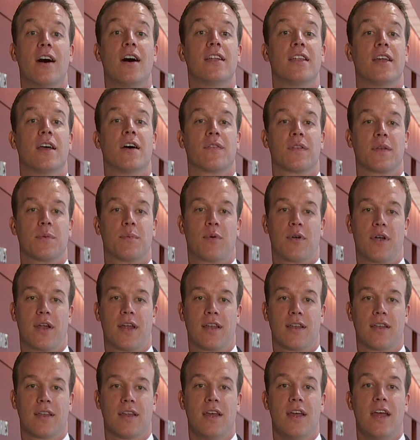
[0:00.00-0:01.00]
unhealthy
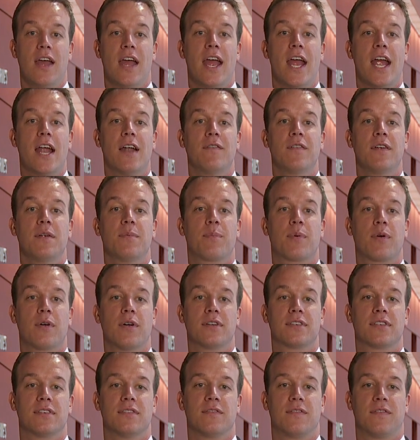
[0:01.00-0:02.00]
brain. Every
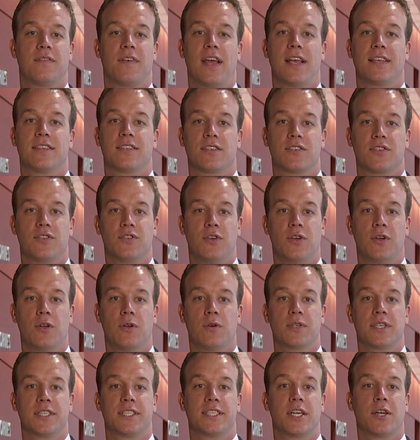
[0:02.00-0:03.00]
person faces
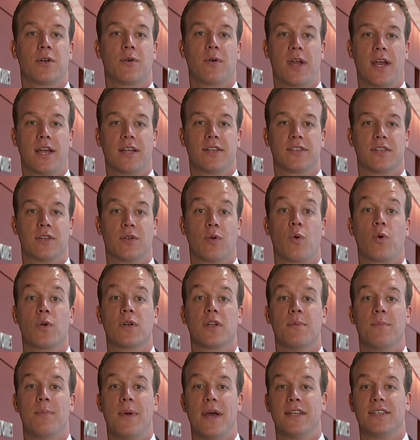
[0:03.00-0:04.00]
neurodegeneration or
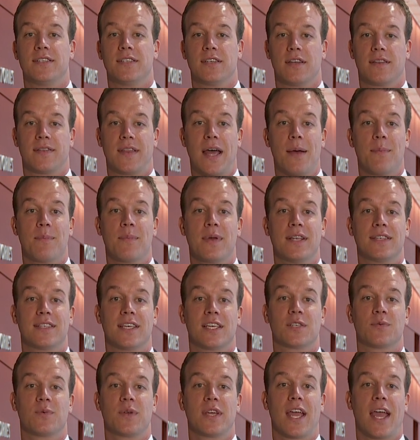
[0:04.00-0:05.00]
dementia. That means
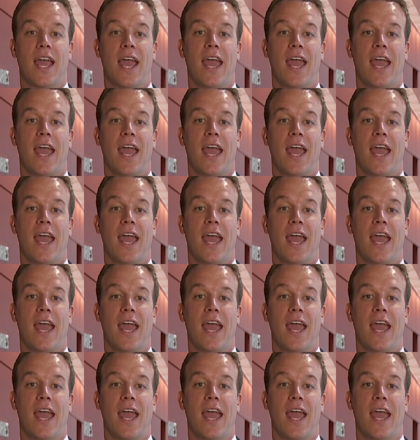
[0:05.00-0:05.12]
as we